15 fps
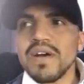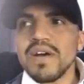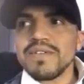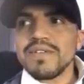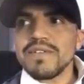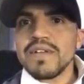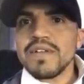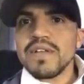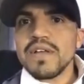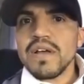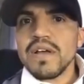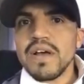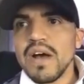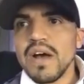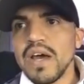uh,
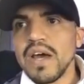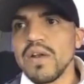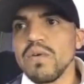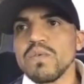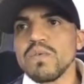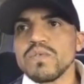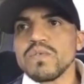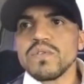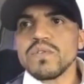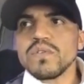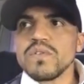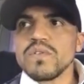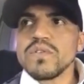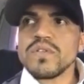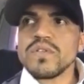I don't
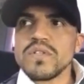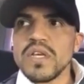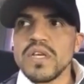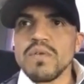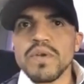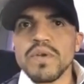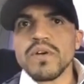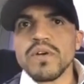see